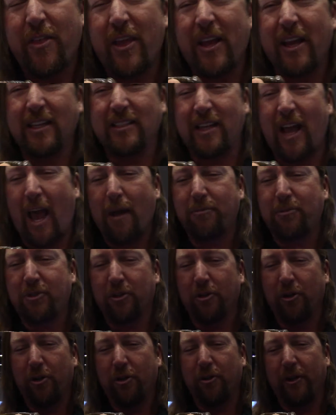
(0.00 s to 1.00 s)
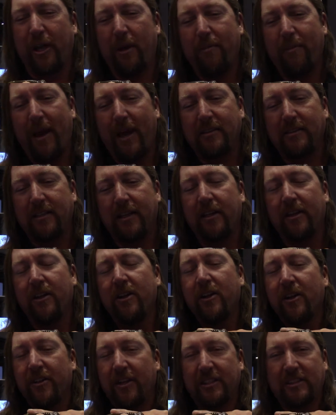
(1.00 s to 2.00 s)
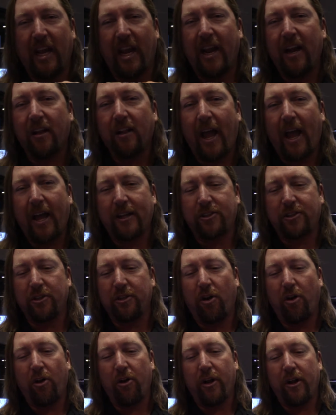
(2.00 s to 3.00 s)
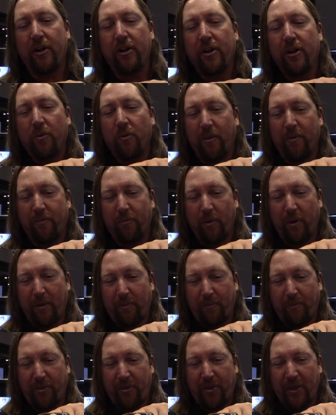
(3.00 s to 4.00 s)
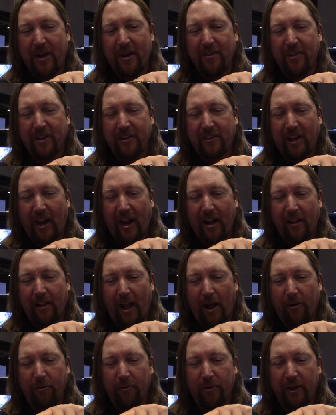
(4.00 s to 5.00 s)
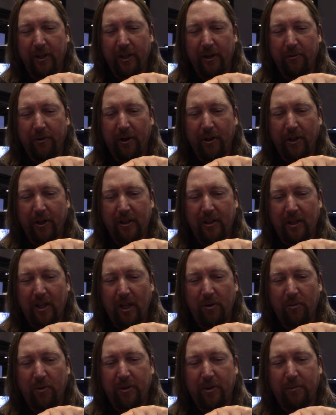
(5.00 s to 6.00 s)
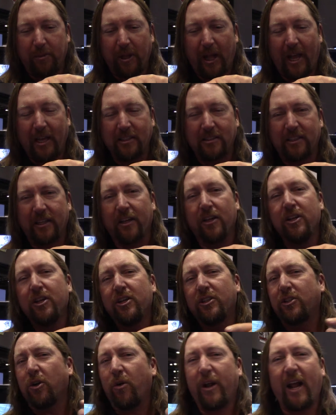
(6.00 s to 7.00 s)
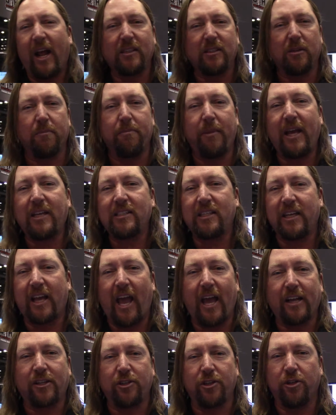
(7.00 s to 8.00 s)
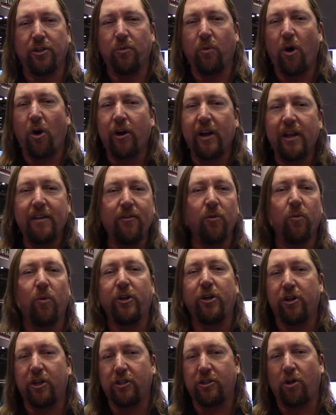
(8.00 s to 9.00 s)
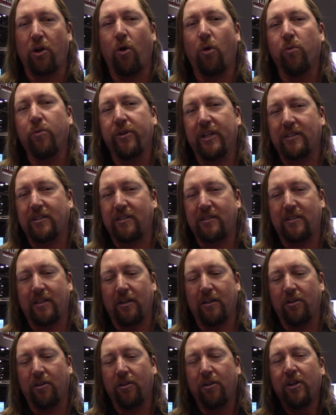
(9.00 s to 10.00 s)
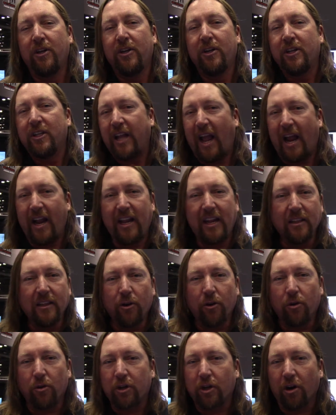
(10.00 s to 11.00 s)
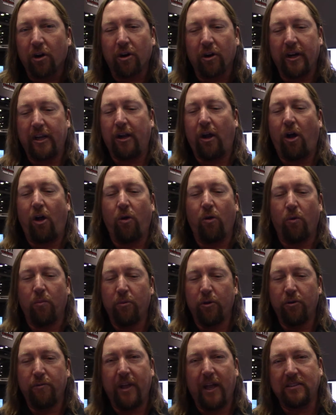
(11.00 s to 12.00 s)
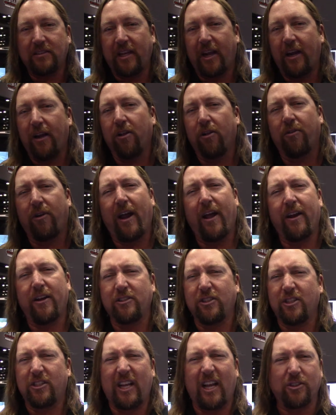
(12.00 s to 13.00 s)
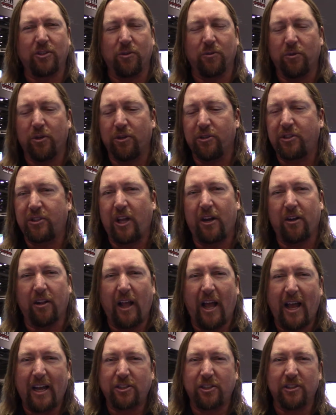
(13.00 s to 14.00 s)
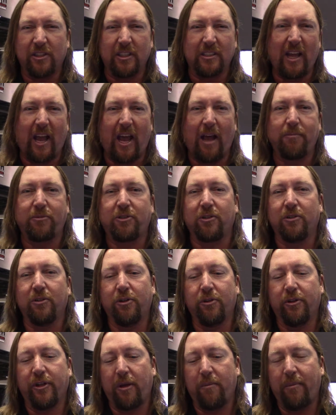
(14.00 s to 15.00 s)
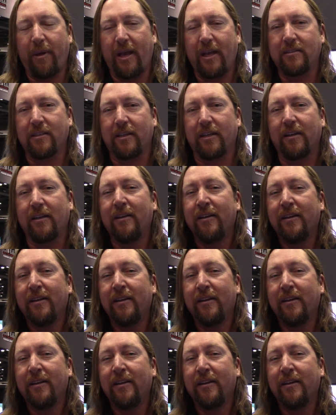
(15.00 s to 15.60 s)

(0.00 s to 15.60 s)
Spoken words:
The thing is absolutely amazing. The tail action on it, we thinned the tail out really, really thin with the plastic, so it has amazing action in the water. Even when you're just holding it still, any little current at all will move that tail around. It just has a real subtle action that's absolutely amazing.